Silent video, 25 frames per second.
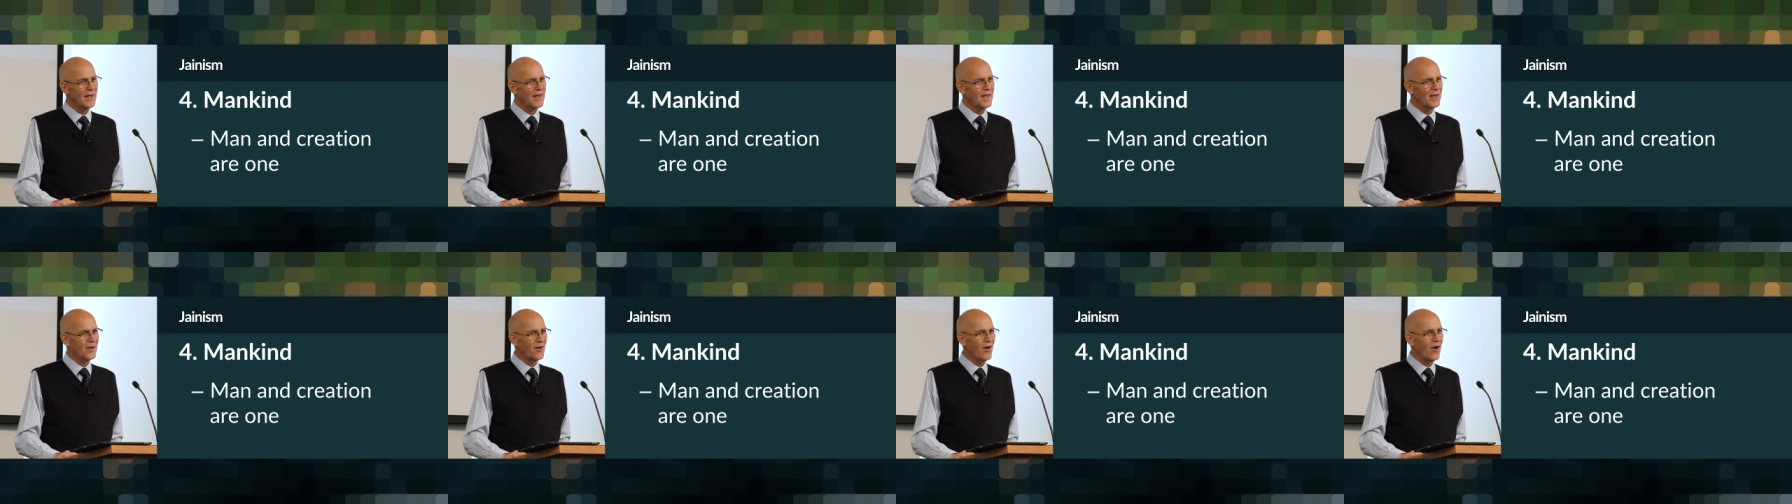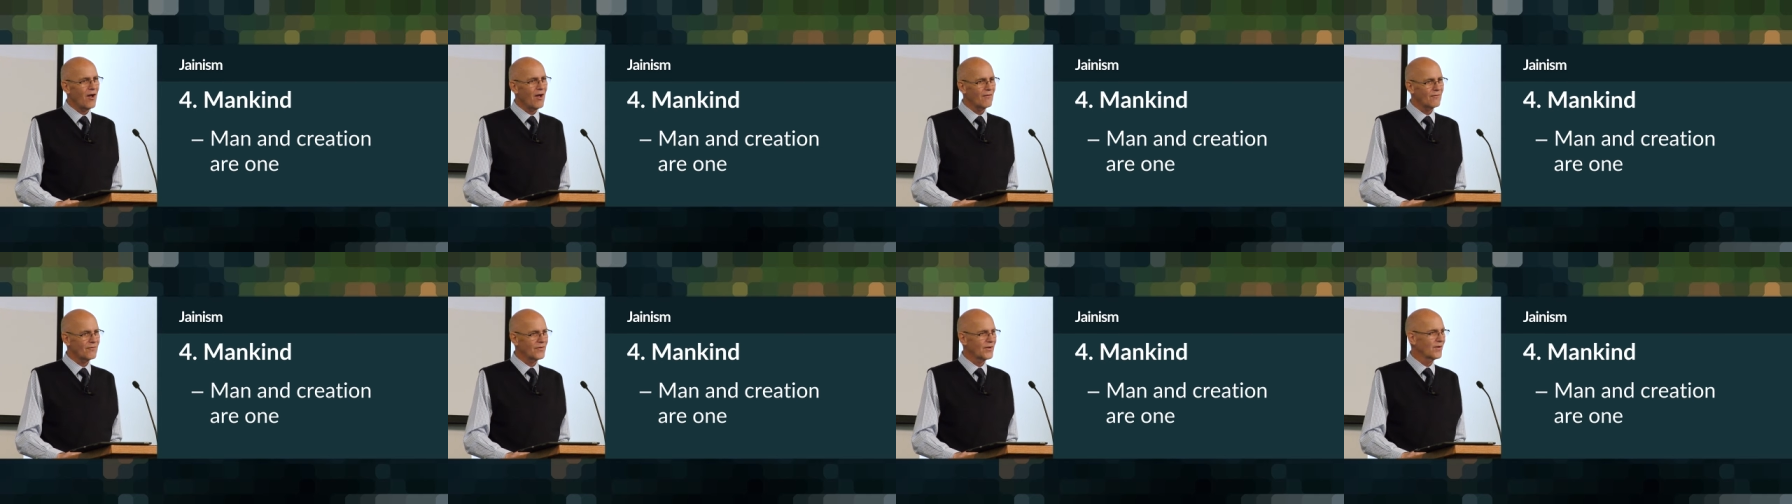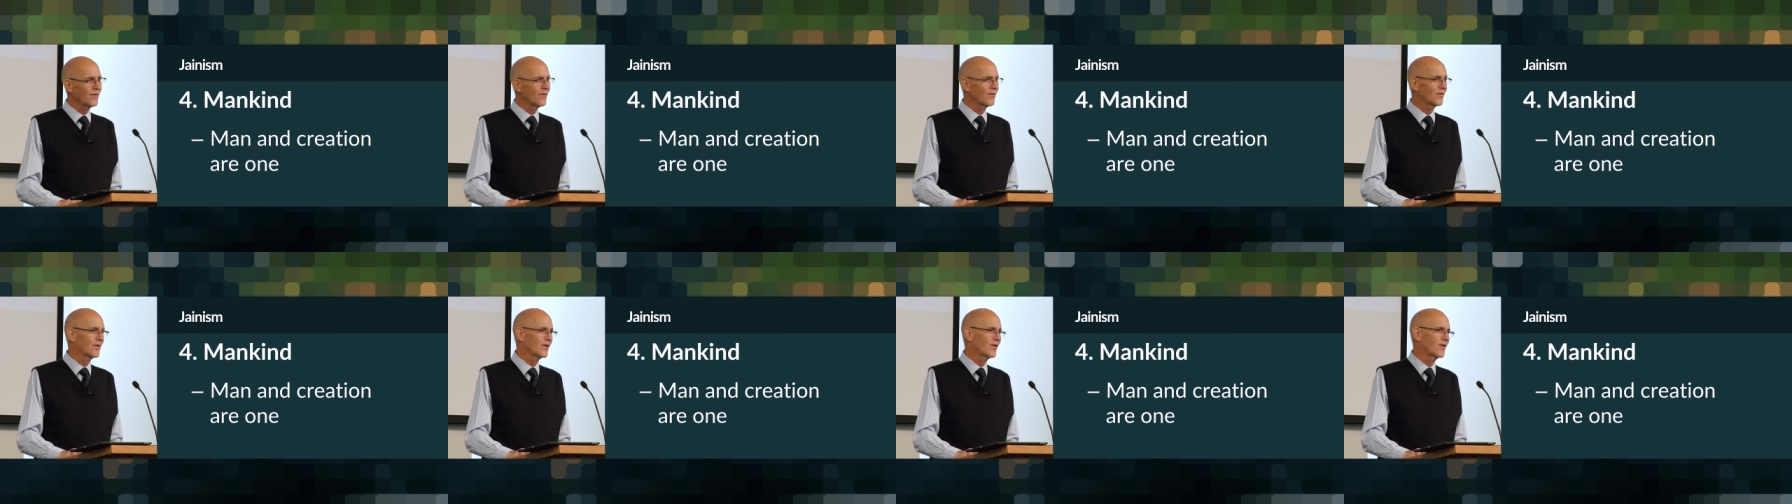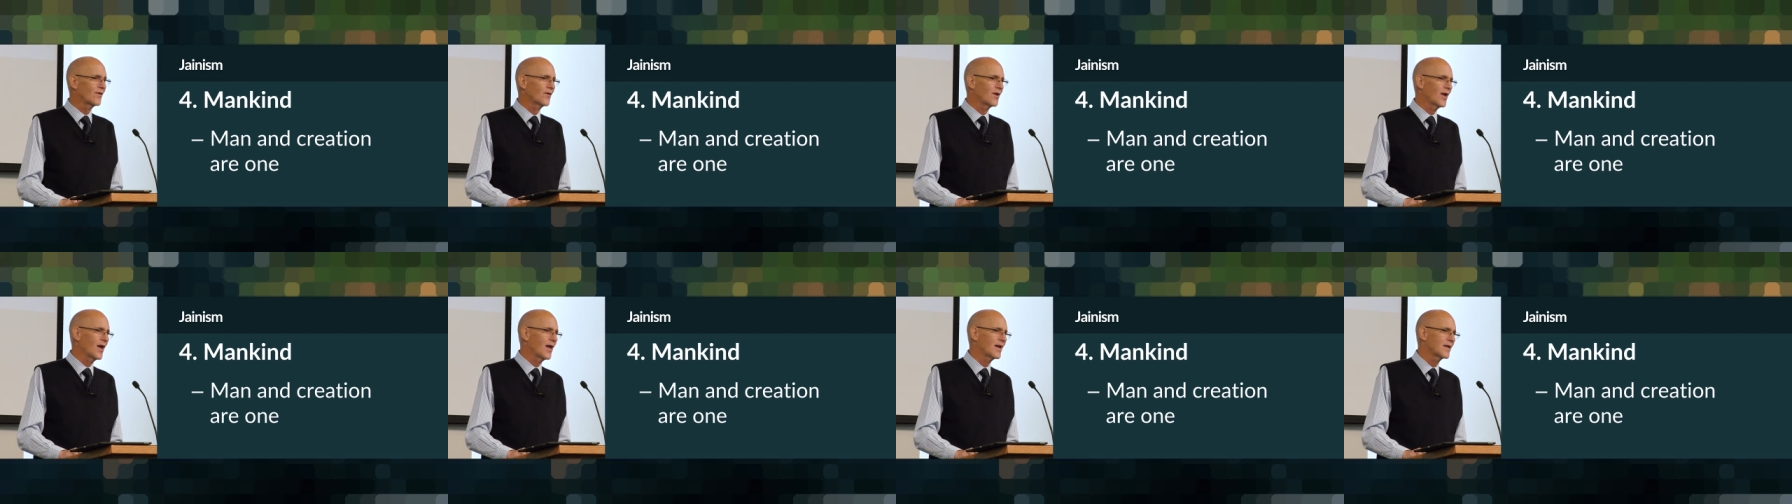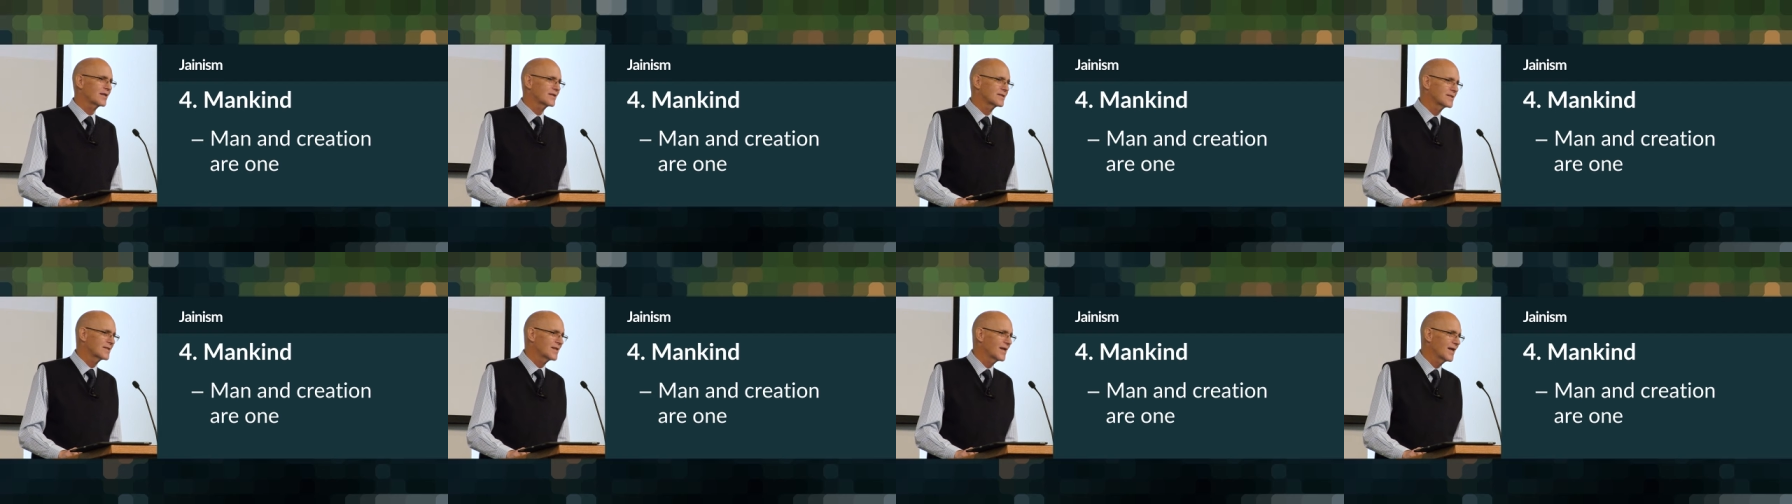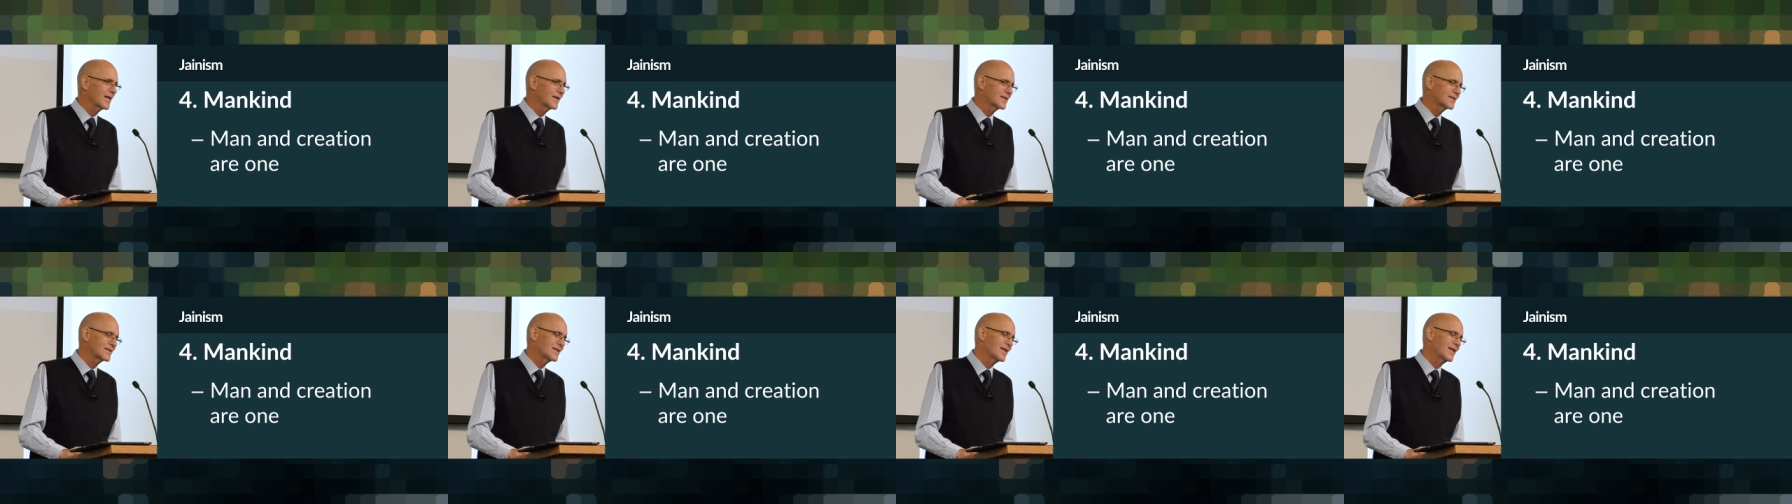take off here in the United
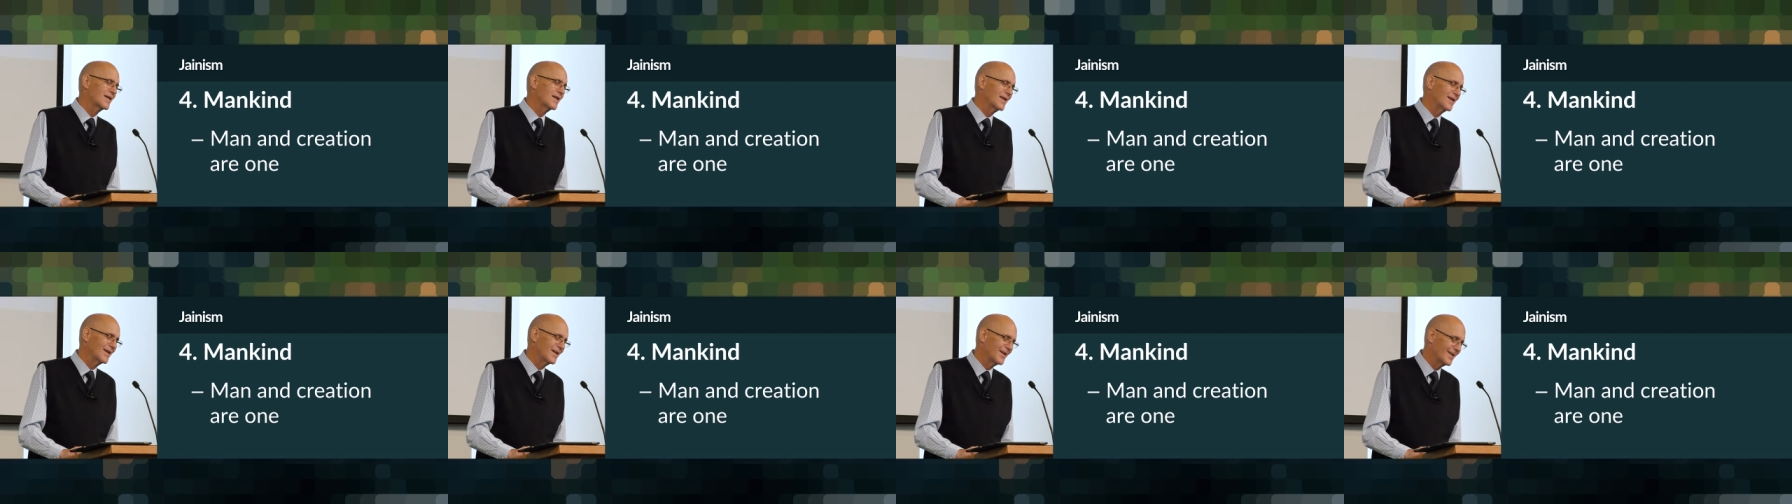States?